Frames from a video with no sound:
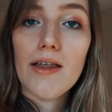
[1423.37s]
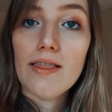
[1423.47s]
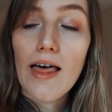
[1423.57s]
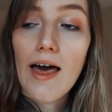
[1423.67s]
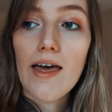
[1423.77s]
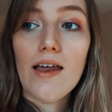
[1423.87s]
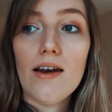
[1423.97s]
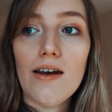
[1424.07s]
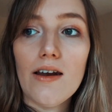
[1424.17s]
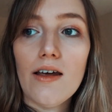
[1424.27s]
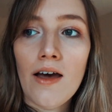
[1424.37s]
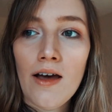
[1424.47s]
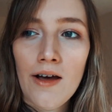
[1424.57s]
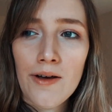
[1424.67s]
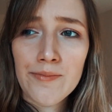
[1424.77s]
and then
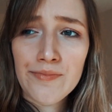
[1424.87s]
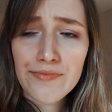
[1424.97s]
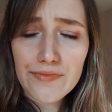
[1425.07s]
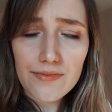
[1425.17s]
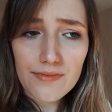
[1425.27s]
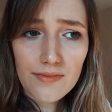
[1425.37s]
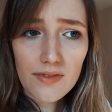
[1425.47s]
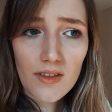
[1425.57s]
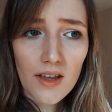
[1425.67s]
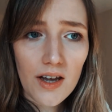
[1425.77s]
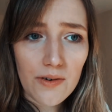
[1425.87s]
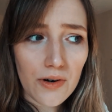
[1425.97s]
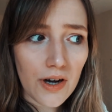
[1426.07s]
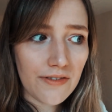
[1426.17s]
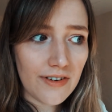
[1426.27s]
I
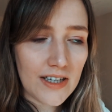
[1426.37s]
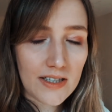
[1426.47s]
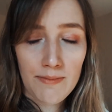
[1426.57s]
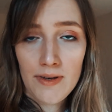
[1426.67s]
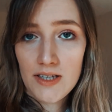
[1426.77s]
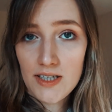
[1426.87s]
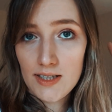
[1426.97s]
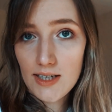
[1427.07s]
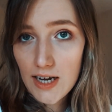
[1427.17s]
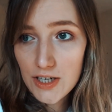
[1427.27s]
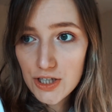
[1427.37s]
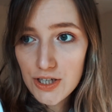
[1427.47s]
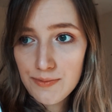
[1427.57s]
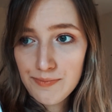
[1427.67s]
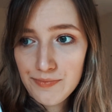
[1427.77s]
will hopefully submit the
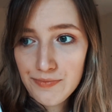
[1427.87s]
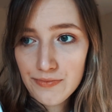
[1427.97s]
dissertation